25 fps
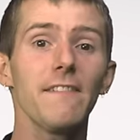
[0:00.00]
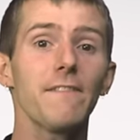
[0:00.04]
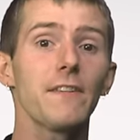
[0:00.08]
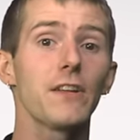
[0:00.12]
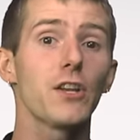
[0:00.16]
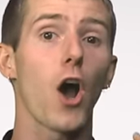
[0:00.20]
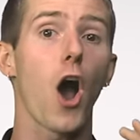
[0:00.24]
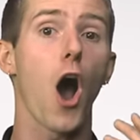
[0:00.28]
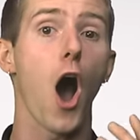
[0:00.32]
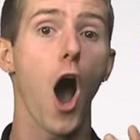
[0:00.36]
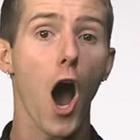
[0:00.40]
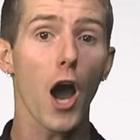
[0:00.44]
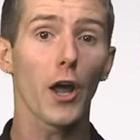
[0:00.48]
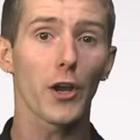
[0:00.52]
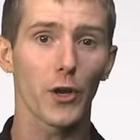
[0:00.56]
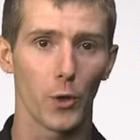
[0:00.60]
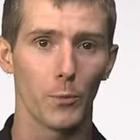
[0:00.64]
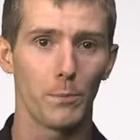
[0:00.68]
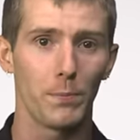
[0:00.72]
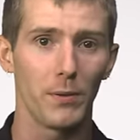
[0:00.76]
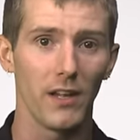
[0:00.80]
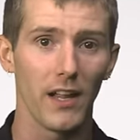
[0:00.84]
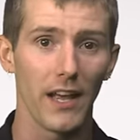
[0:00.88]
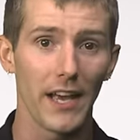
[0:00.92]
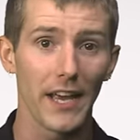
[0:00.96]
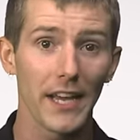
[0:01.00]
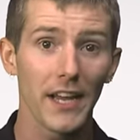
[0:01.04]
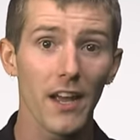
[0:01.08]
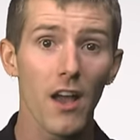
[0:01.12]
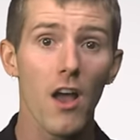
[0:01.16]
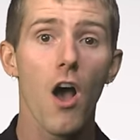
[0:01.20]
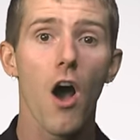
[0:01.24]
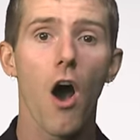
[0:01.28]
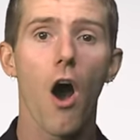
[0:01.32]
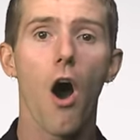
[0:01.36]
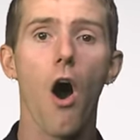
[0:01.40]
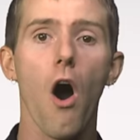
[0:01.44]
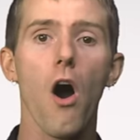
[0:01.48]
even autoplay,
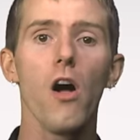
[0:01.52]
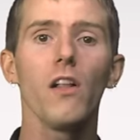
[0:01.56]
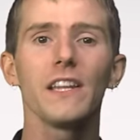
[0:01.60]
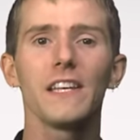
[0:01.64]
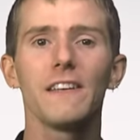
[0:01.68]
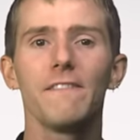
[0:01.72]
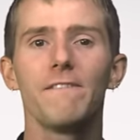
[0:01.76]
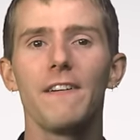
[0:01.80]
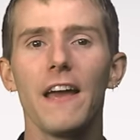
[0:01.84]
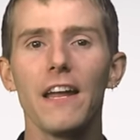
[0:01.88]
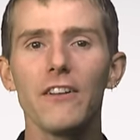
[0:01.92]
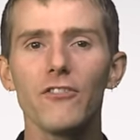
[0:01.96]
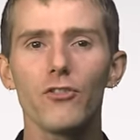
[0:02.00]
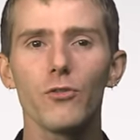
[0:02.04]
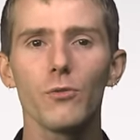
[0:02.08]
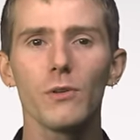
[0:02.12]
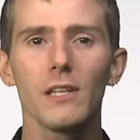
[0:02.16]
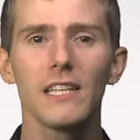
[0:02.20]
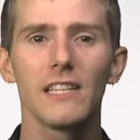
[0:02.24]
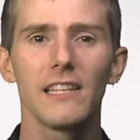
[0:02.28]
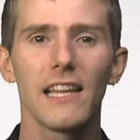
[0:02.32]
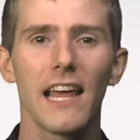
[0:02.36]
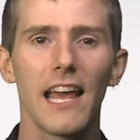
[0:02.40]
all eventually